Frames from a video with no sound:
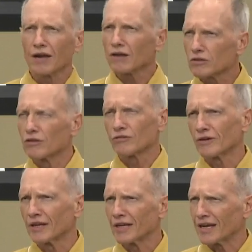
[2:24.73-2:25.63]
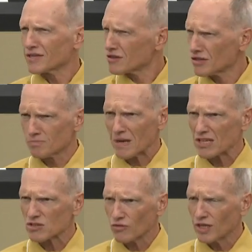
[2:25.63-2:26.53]
I looked over and I saw
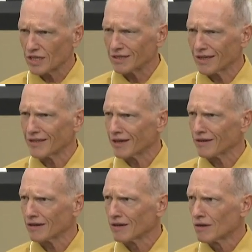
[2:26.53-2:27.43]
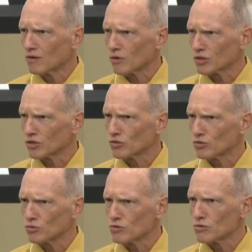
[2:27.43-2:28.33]
Beth's feet, and there were
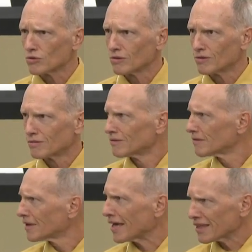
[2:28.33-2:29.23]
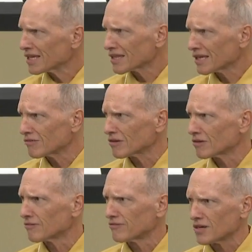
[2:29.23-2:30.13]
two, I think they
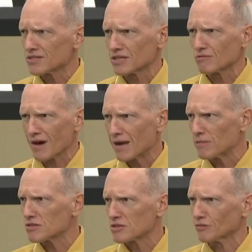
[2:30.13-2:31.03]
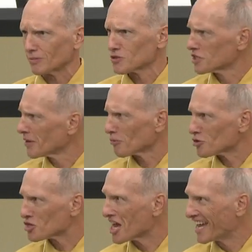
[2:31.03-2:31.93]
were fuzzy rabbit
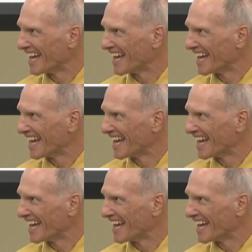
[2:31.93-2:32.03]
slippers.